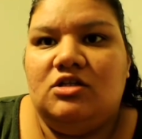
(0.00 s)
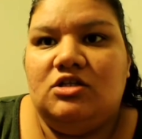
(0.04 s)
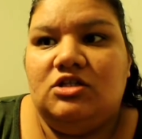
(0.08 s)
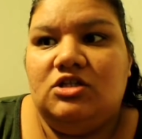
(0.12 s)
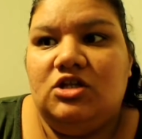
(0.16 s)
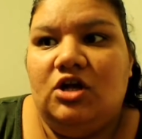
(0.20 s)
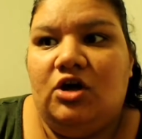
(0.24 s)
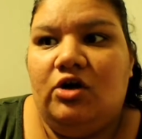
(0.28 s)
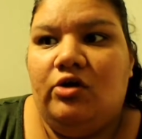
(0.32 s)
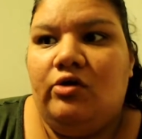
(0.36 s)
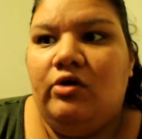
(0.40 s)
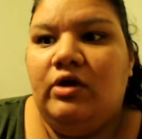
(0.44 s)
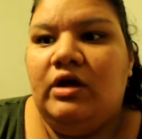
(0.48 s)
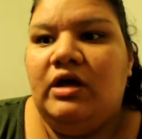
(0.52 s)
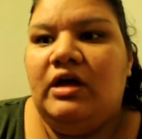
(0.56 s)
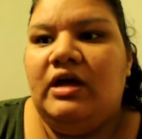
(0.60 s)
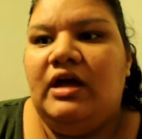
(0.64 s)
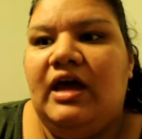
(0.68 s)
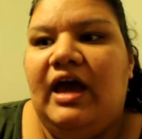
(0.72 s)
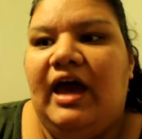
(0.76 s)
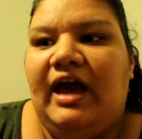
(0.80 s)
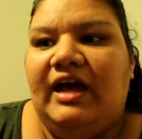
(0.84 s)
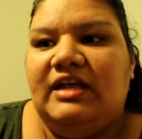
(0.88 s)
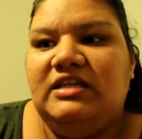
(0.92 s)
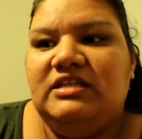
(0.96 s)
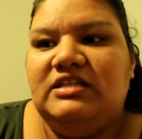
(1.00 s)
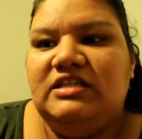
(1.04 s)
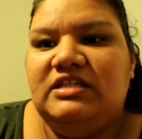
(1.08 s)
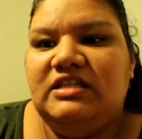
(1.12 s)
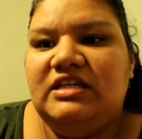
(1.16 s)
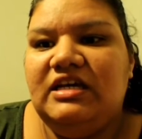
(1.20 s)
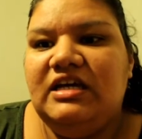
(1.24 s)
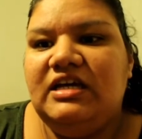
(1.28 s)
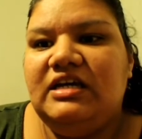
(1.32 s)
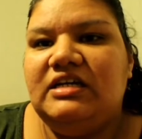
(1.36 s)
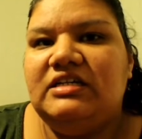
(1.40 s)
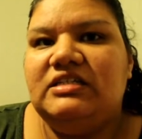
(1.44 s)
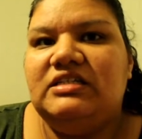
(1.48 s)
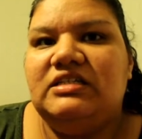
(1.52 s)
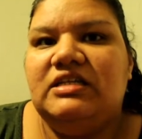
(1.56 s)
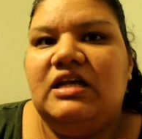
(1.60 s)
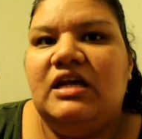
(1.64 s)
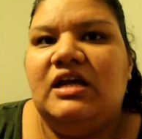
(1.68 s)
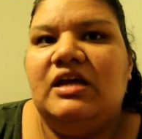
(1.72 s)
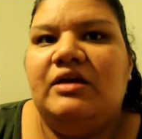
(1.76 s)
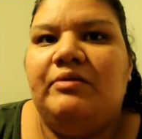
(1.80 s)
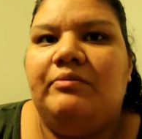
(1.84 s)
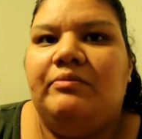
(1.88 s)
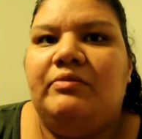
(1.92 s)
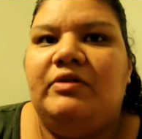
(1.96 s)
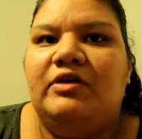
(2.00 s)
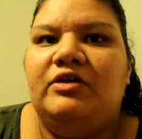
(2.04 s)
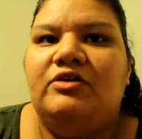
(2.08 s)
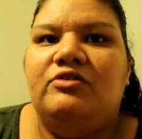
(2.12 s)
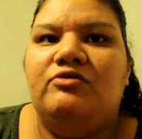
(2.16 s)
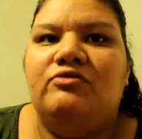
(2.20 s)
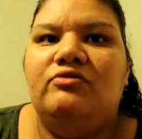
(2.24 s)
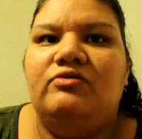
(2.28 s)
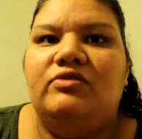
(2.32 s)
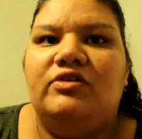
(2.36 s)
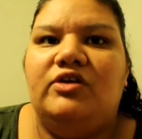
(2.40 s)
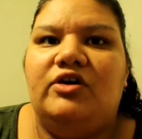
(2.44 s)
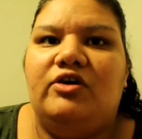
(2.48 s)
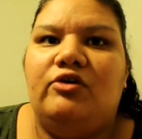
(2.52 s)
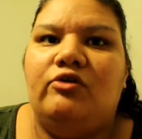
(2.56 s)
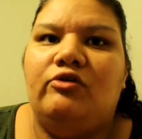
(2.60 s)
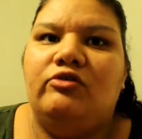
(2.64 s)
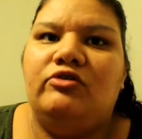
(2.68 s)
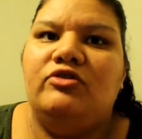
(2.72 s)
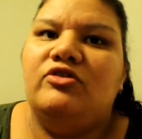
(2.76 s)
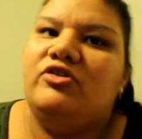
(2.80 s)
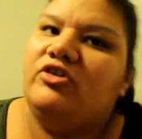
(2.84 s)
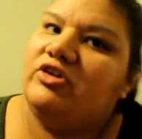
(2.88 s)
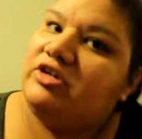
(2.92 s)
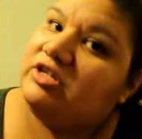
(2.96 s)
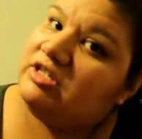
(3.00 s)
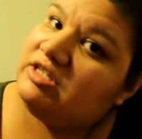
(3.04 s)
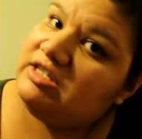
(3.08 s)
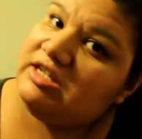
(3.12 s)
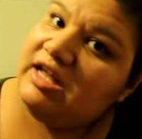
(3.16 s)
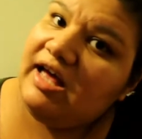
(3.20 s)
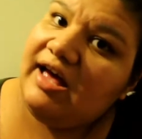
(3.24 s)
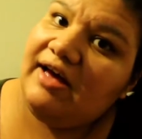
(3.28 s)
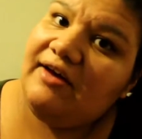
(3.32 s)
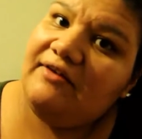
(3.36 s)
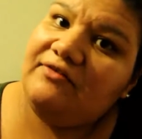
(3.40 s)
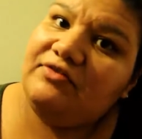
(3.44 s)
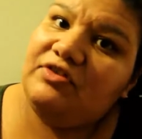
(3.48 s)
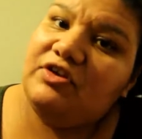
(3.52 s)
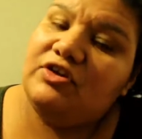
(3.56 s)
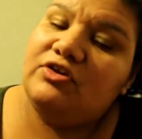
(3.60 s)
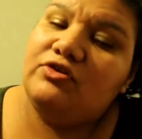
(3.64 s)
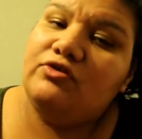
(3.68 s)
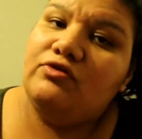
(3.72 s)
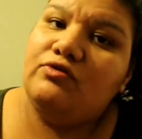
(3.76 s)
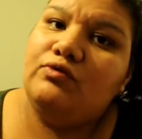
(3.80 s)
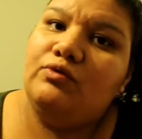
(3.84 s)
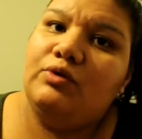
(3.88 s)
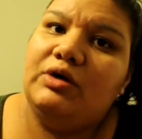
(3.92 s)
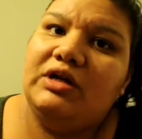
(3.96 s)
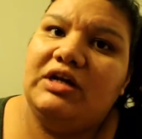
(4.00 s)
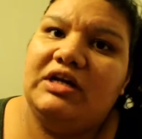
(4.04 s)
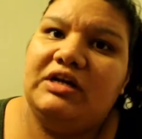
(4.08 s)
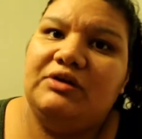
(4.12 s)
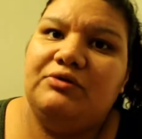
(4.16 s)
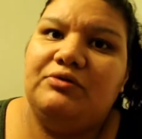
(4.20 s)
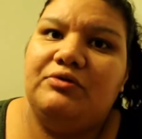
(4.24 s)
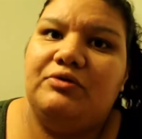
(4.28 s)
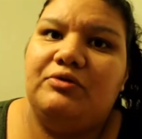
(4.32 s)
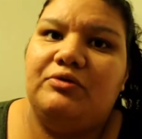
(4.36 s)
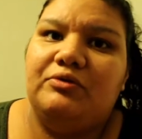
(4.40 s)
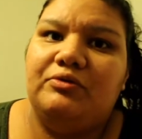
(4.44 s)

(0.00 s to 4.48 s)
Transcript: So at 6, the old nurse left, the new one